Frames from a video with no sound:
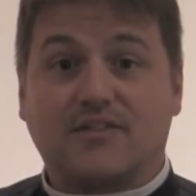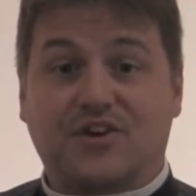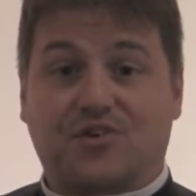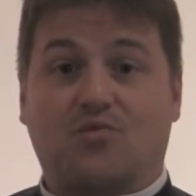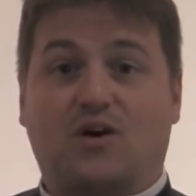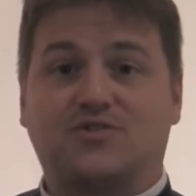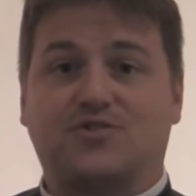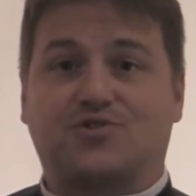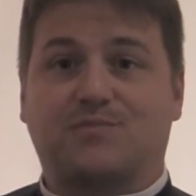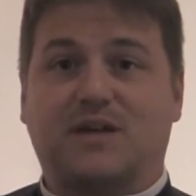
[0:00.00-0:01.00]
They're the ones
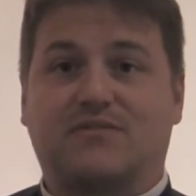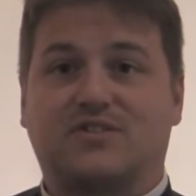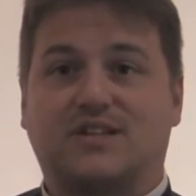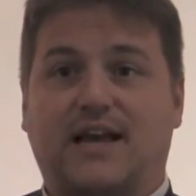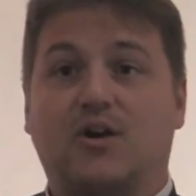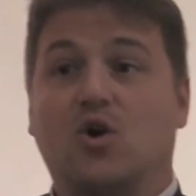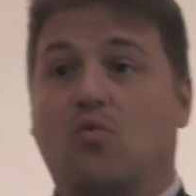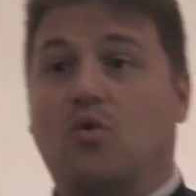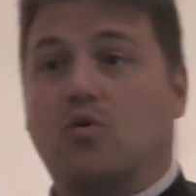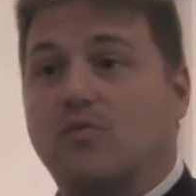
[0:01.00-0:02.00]
who should be able to say,
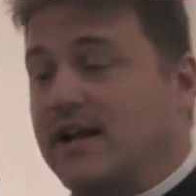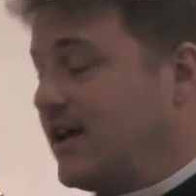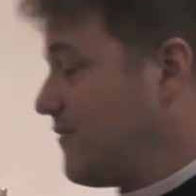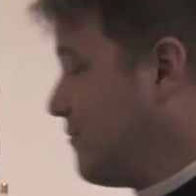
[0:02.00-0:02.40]
well, we're reading it